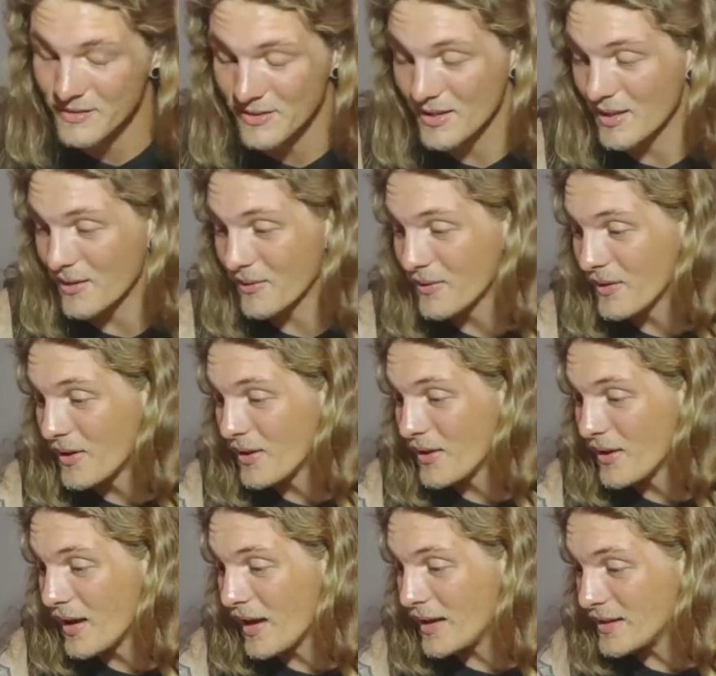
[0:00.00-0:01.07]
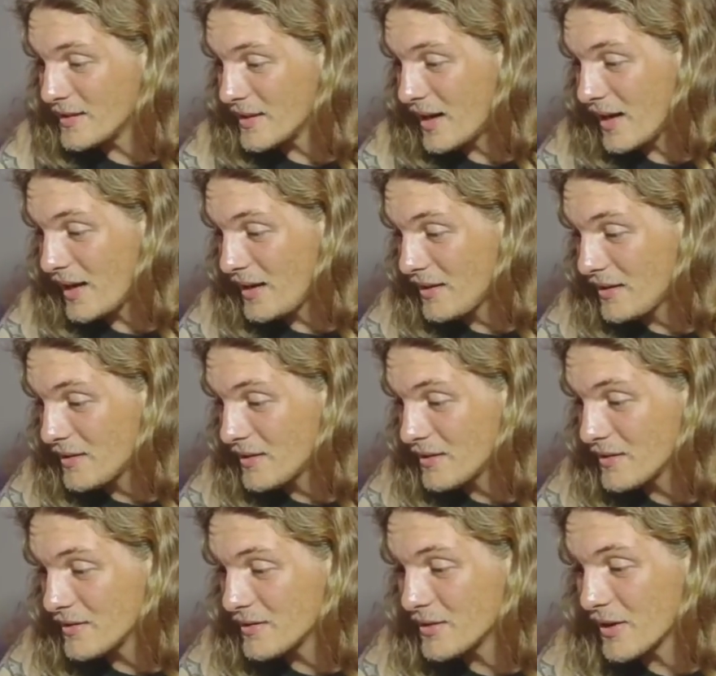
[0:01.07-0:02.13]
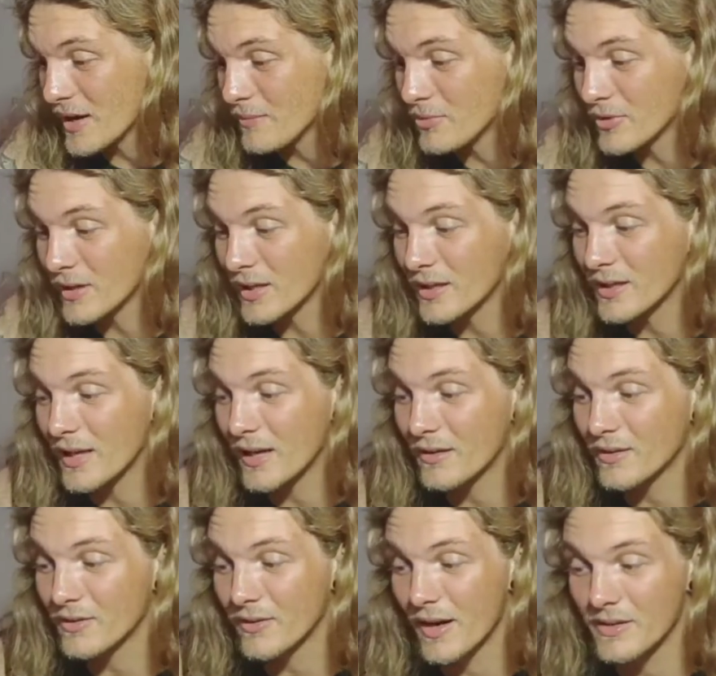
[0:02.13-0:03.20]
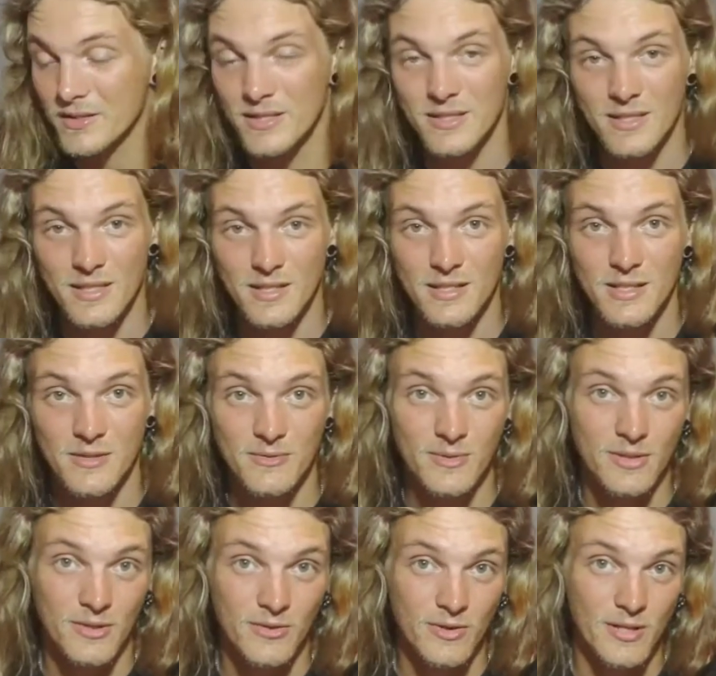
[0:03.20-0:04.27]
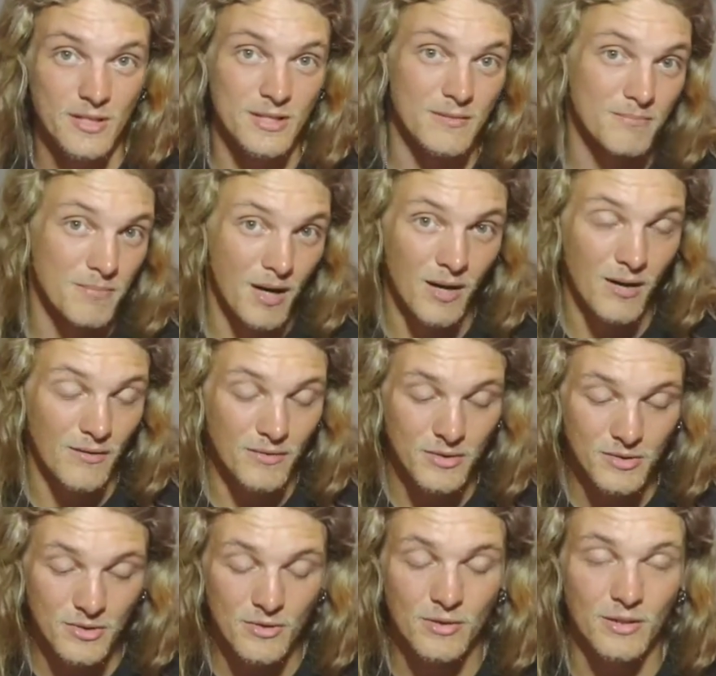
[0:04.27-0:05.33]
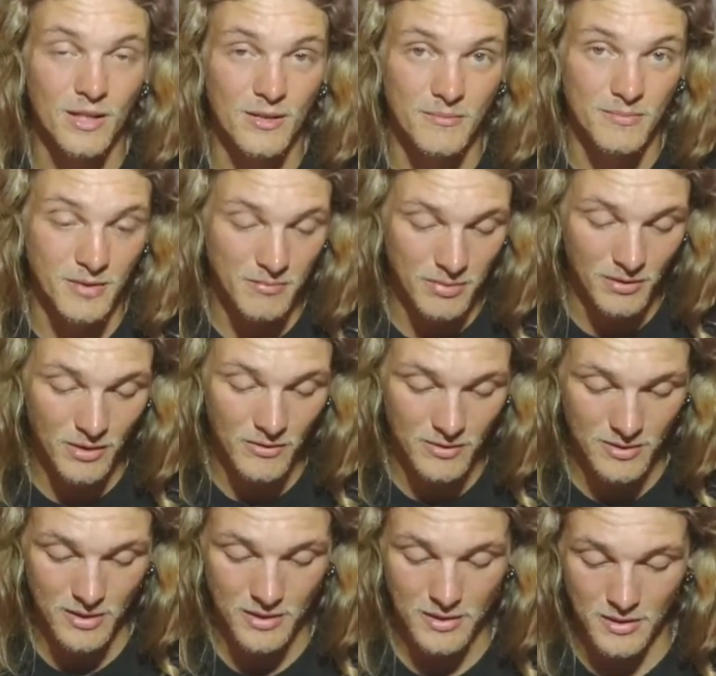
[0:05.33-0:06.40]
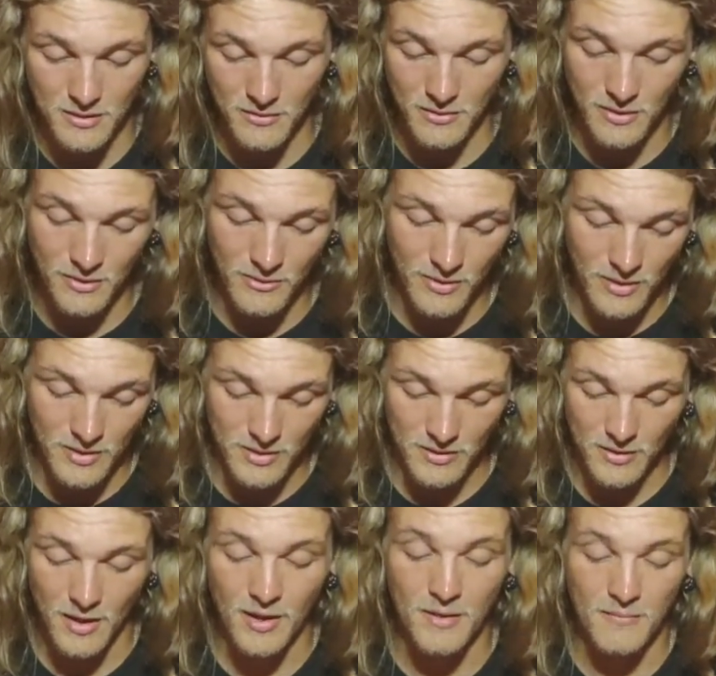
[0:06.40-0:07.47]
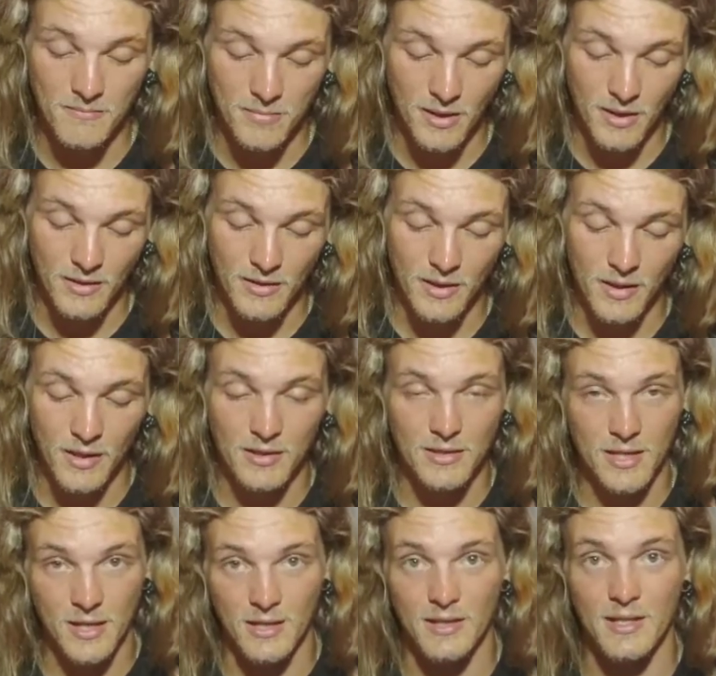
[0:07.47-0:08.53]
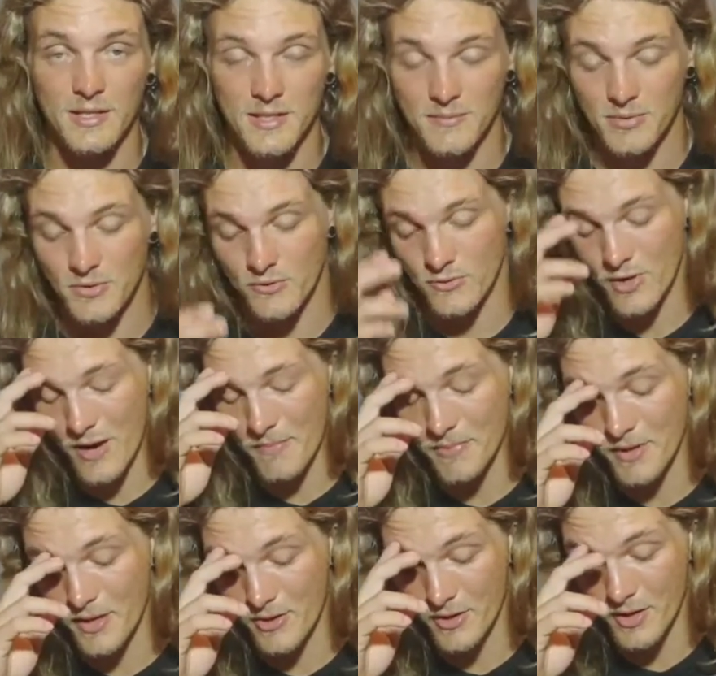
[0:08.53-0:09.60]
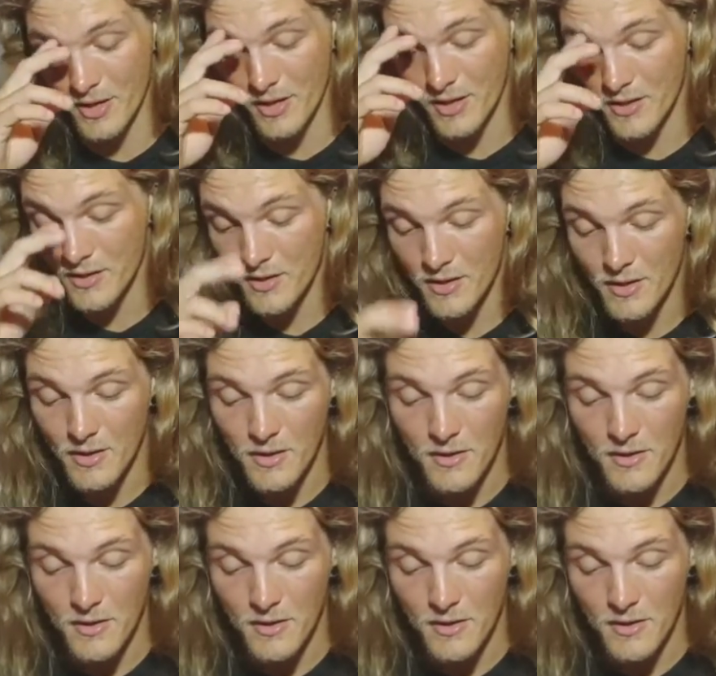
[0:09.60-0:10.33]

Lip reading: So, at night, they're able to get down to around 63 degrees and above. You shouldn't let them be below 63 degrees at night, but they can take that temperature drop there at night.